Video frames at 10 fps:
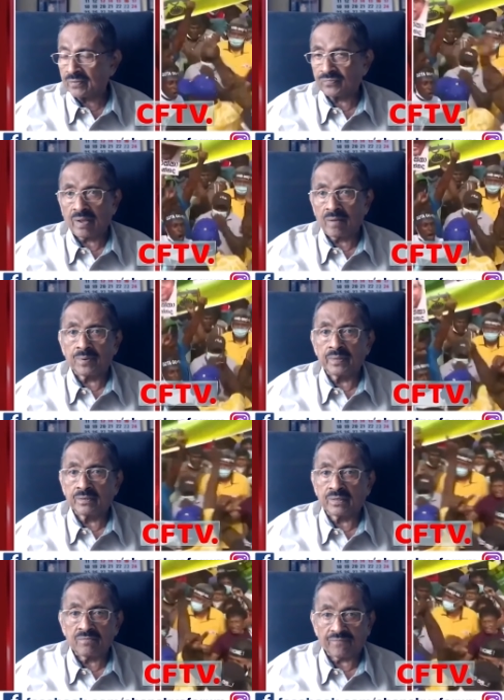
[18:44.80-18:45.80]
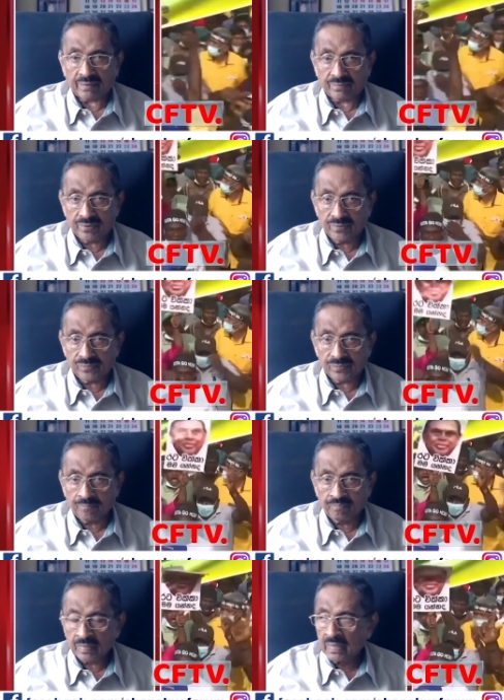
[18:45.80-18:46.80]
example, the tea factories.
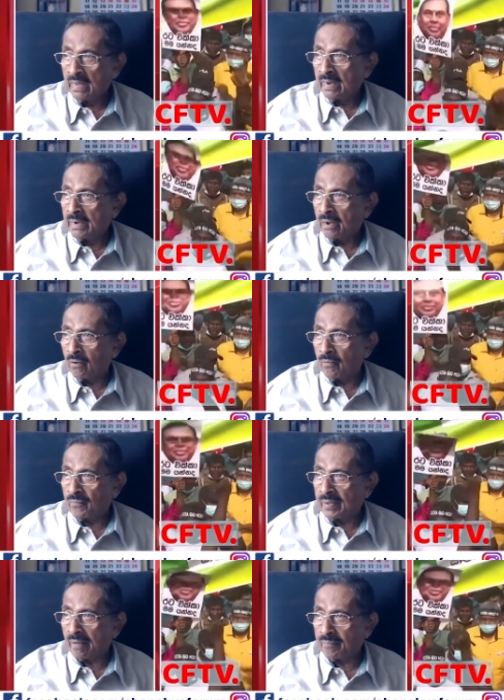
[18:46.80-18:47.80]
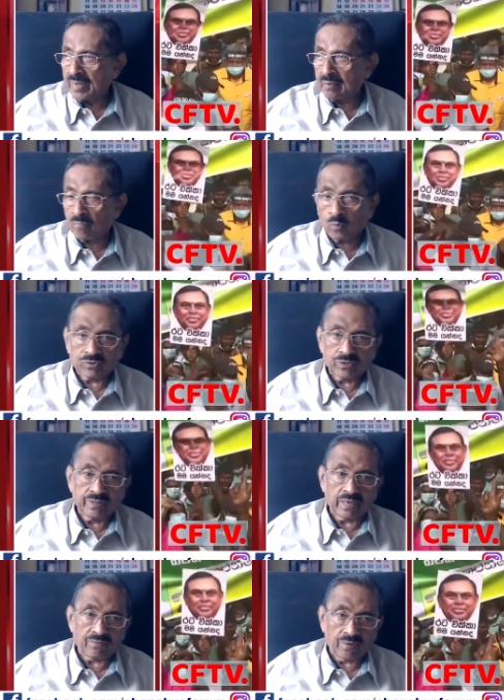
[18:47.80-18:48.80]
Now, we have been boasting
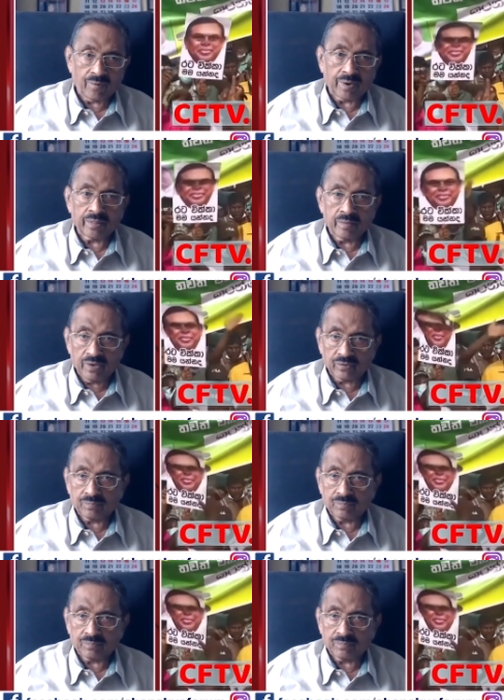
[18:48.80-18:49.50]
that we are one of the best